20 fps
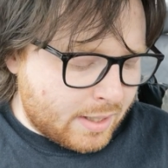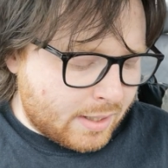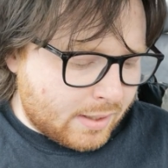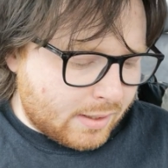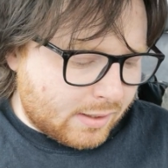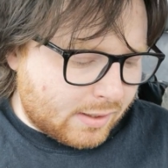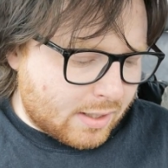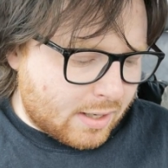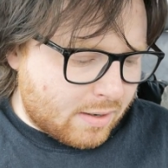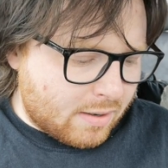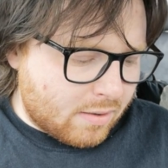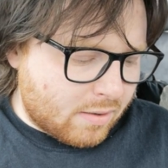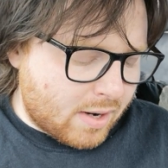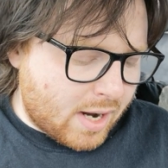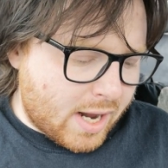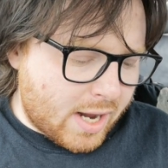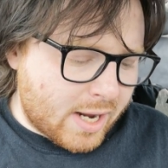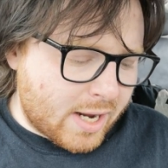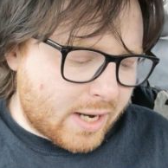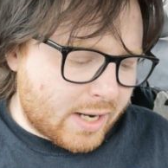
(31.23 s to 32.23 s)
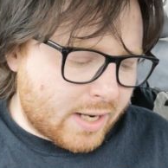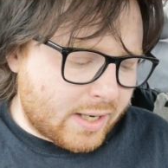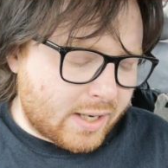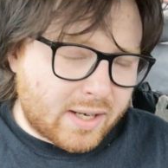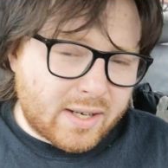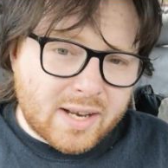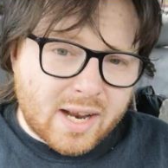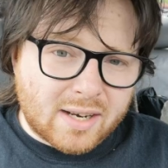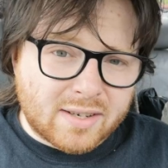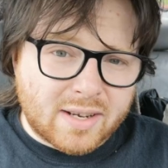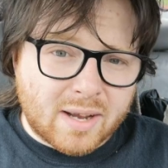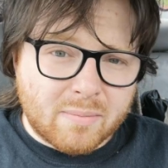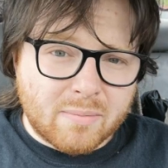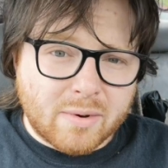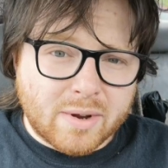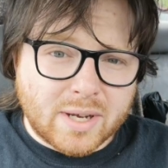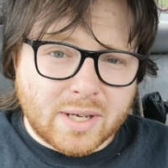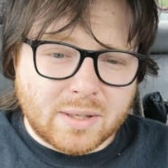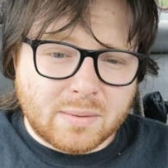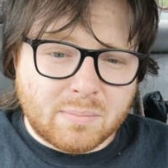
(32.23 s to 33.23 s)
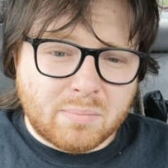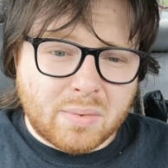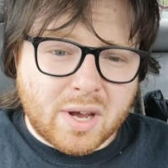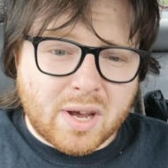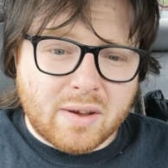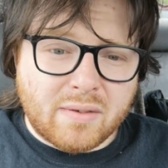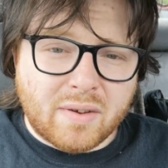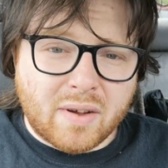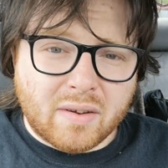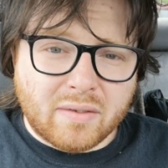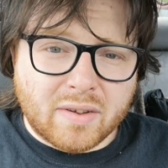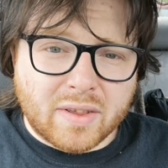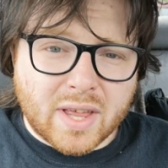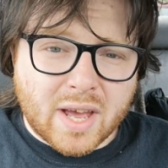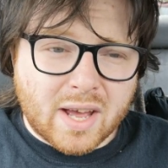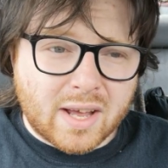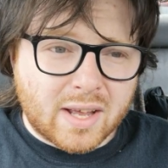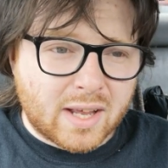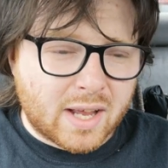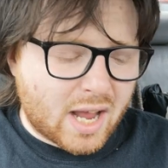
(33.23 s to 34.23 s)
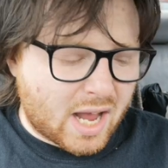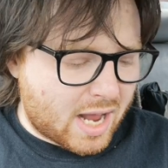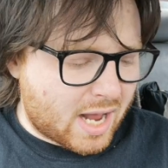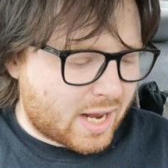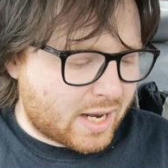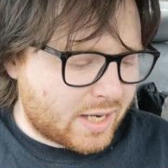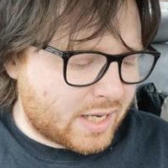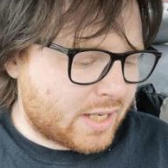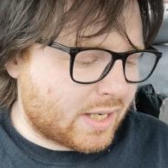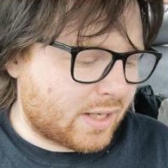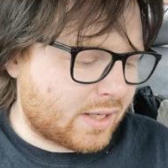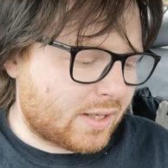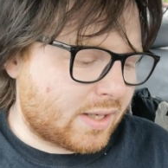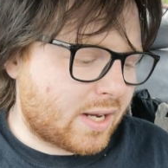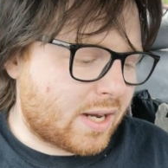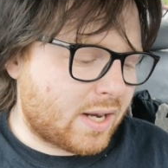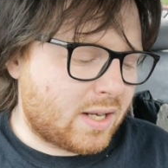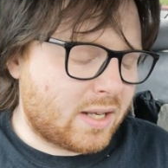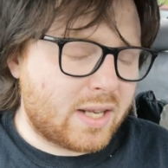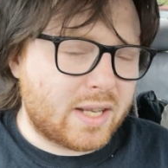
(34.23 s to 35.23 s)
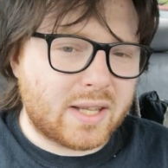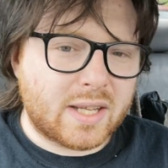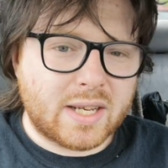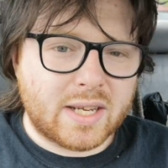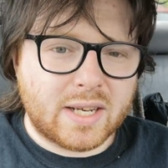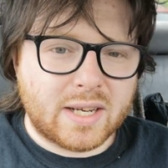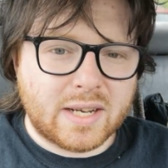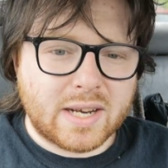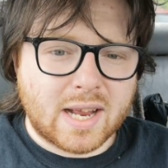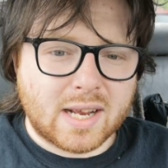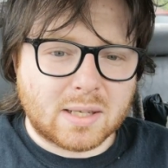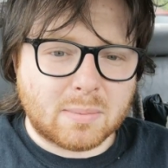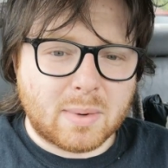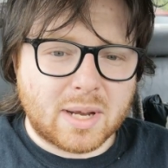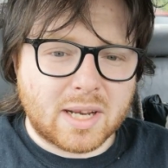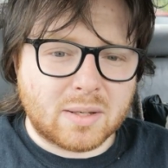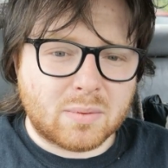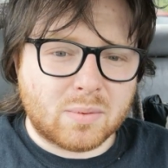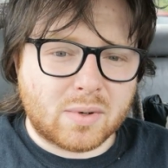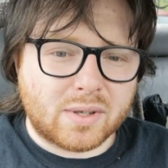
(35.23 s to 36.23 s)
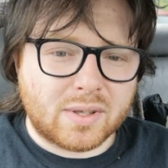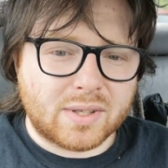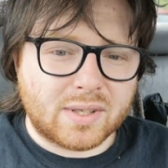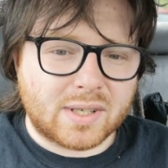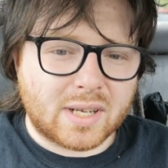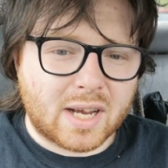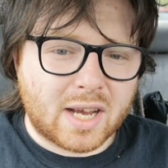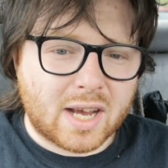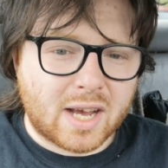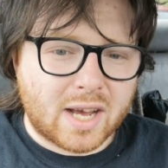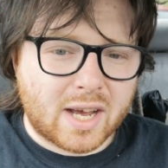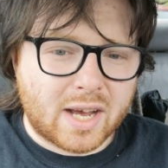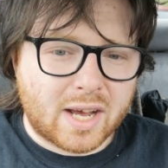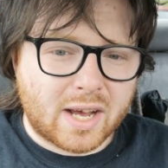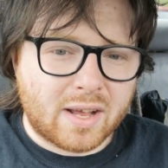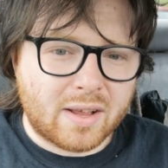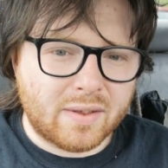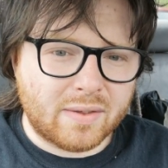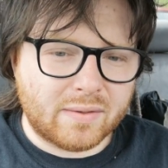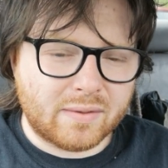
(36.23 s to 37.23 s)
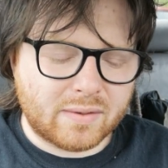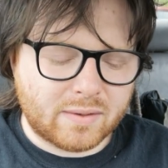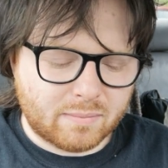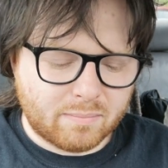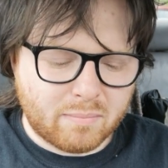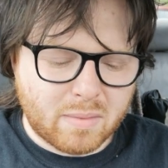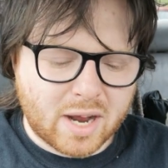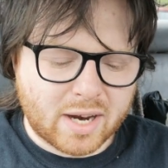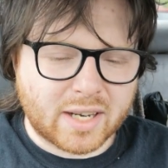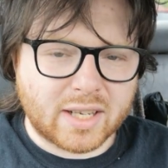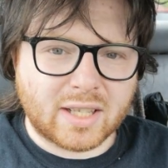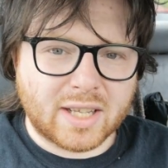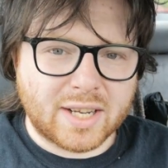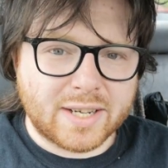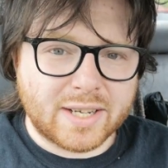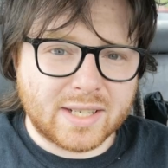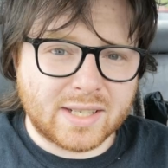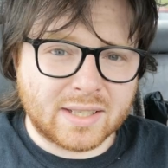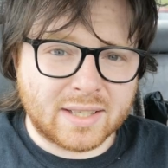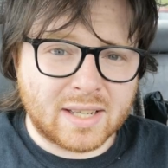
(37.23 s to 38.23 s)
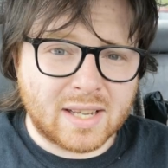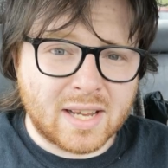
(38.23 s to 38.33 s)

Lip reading: So a dash camera is perfect for that, and certainly the Nextbase ones are market leaders,